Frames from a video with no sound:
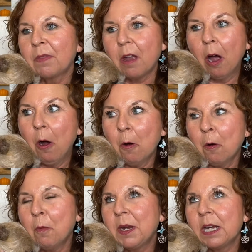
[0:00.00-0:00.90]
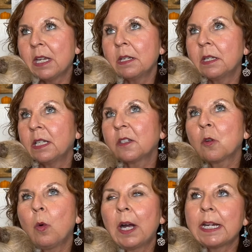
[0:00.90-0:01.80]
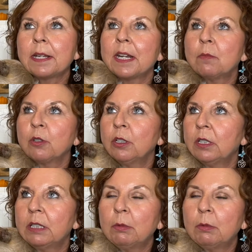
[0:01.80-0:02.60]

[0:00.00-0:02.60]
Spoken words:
home in this quiet neighborhood.